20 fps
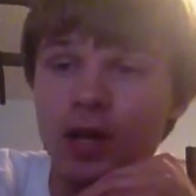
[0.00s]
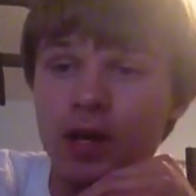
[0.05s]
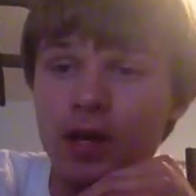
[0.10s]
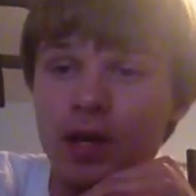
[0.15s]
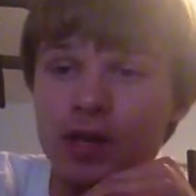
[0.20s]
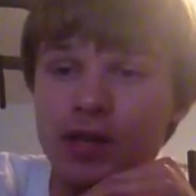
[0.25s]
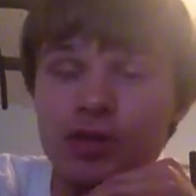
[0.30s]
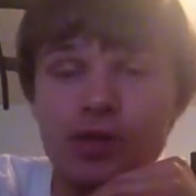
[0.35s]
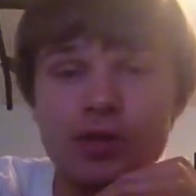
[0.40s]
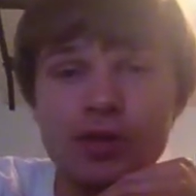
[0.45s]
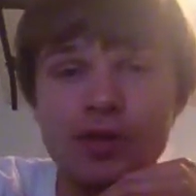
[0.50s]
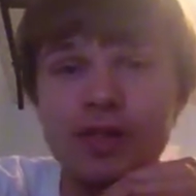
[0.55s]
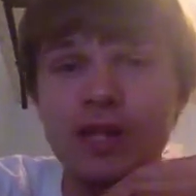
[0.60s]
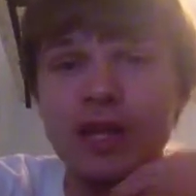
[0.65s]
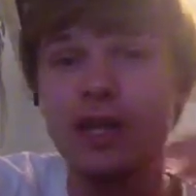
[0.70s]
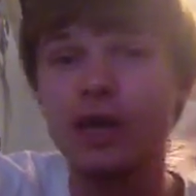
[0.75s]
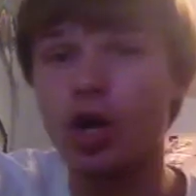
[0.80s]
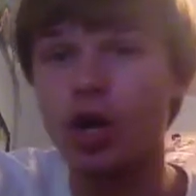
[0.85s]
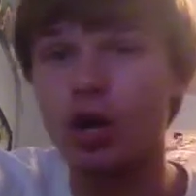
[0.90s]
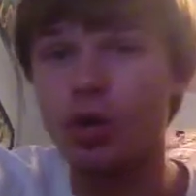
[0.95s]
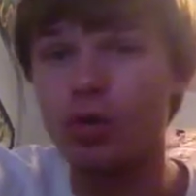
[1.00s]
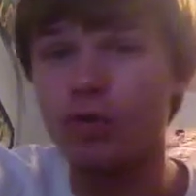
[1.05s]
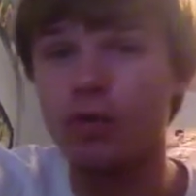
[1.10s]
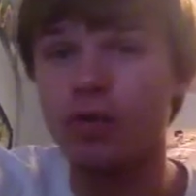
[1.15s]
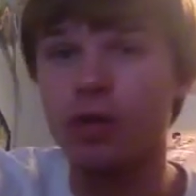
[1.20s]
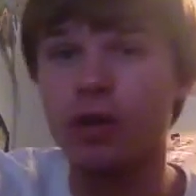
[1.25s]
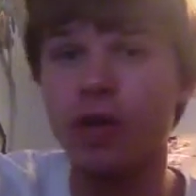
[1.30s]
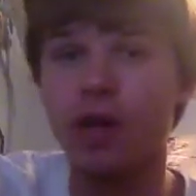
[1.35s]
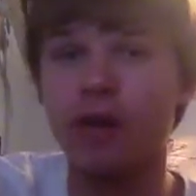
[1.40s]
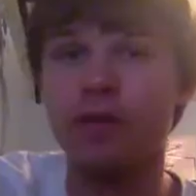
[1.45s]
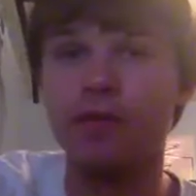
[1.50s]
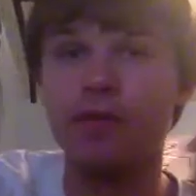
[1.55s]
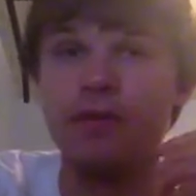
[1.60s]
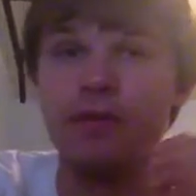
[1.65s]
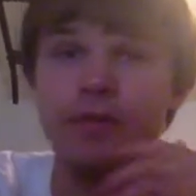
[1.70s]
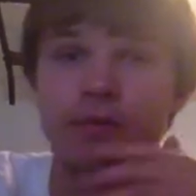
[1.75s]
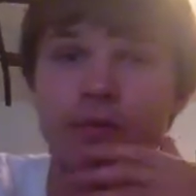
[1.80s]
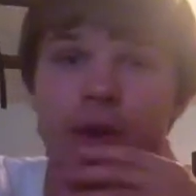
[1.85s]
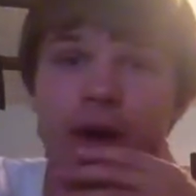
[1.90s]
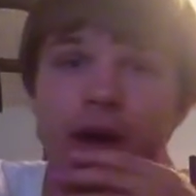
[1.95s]
guess you could say Kovalev,
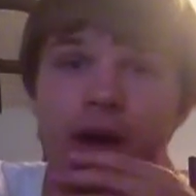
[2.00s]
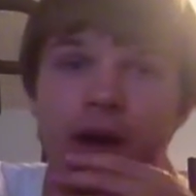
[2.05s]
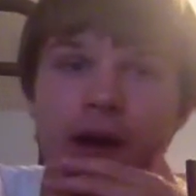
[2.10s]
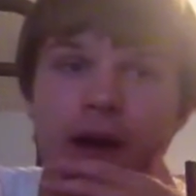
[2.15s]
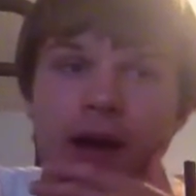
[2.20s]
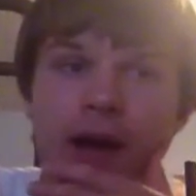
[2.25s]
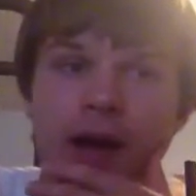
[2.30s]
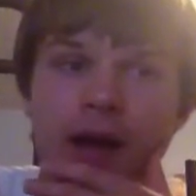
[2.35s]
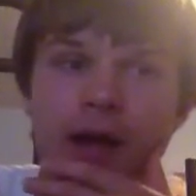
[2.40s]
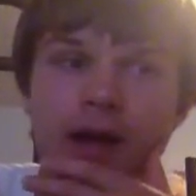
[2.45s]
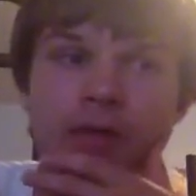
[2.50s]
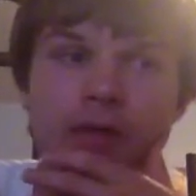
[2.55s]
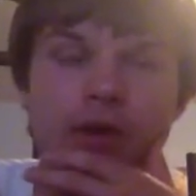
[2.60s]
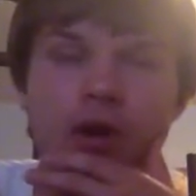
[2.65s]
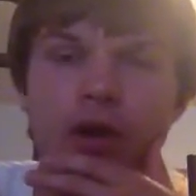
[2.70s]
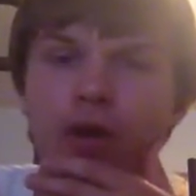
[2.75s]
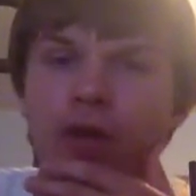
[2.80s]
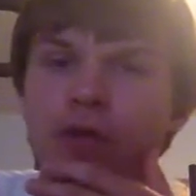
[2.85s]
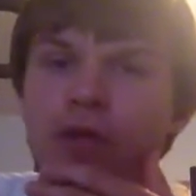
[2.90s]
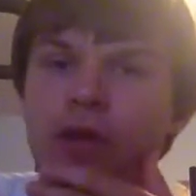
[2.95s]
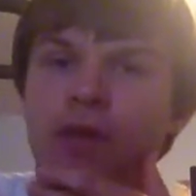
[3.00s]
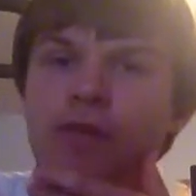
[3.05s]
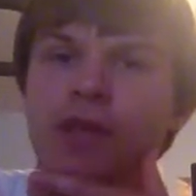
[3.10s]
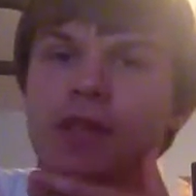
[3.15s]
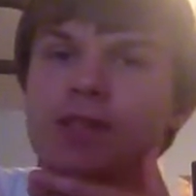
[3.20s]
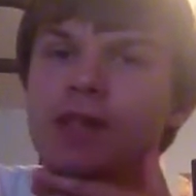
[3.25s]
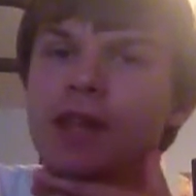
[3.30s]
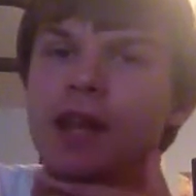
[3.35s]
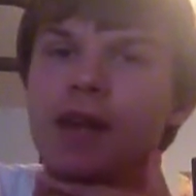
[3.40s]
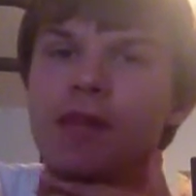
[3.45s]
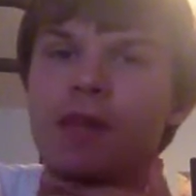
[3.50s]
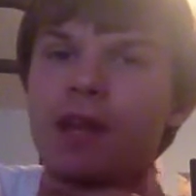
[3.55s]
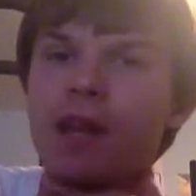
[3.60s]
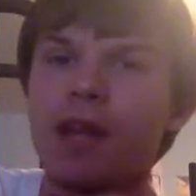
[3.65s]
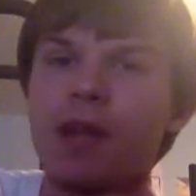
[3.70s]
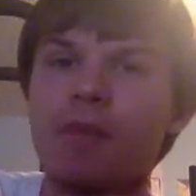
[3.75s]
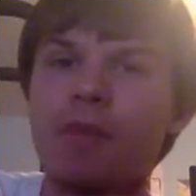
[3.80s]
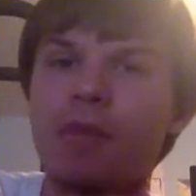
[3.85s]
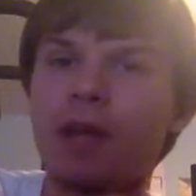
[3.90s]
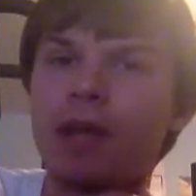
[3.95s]
but even Kovalev doesn't have a
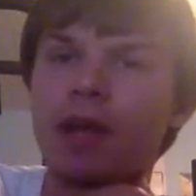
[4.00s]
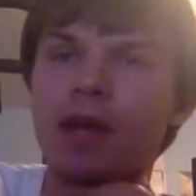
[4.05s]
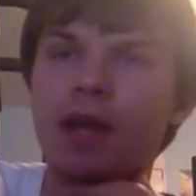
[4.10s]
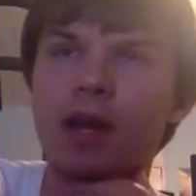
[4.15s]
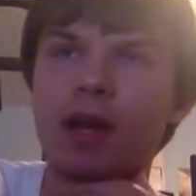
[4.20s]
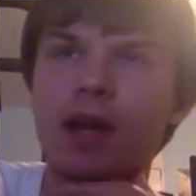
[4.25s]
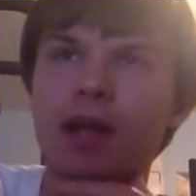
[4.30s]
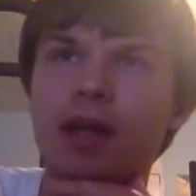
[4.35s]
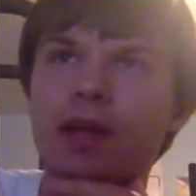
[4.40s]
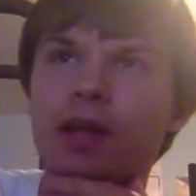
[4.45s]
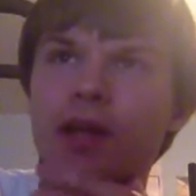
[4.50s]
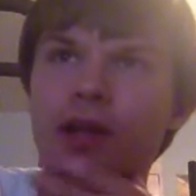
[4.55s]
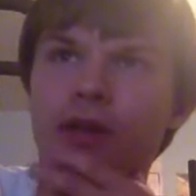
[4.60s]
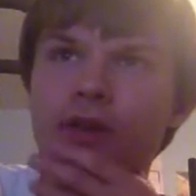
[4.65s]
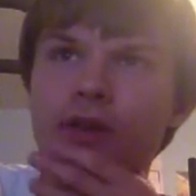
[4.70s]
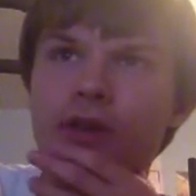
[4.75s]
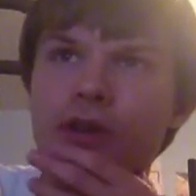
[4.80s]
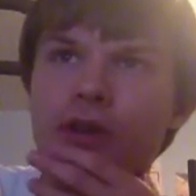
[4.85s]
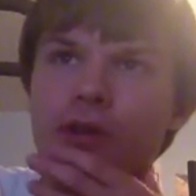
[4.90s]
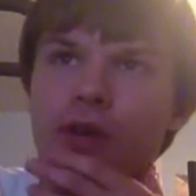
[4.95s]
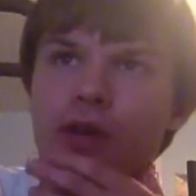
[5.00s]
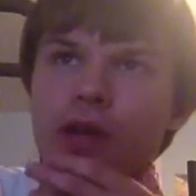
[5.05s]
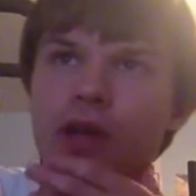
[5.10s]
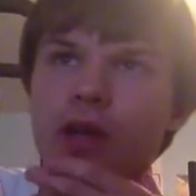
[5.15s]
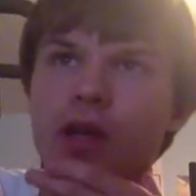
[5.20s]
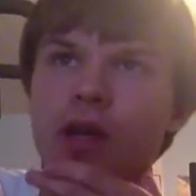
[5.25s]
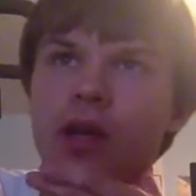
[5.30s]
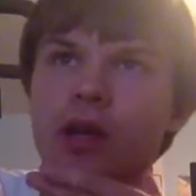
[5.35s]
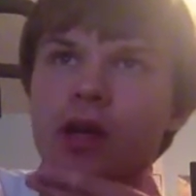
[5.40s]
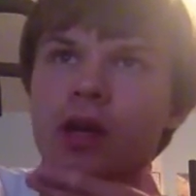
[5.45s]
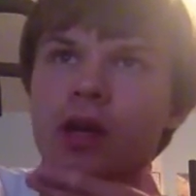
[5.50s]
name like Gennady Golovkin, really.